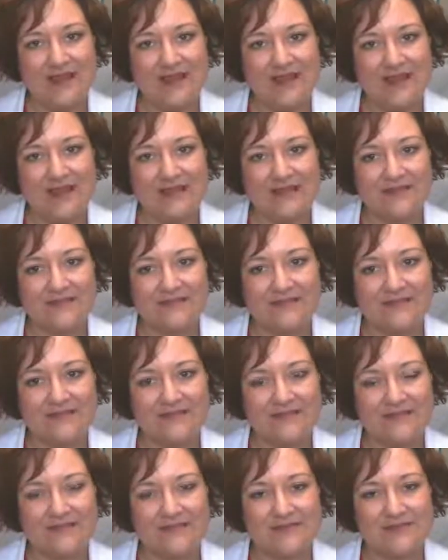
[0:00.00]

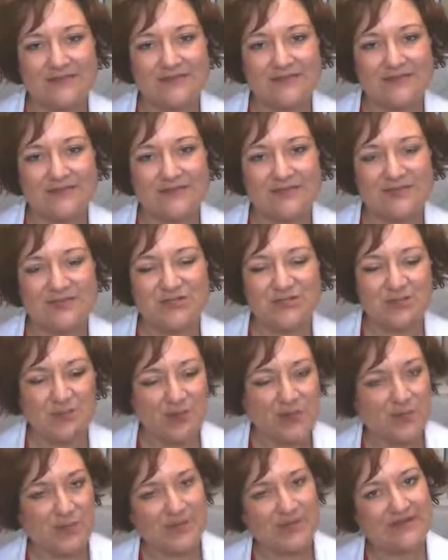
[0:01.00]
is too
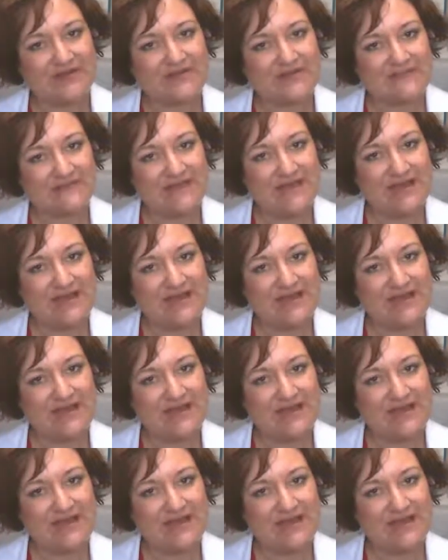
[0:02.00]
open,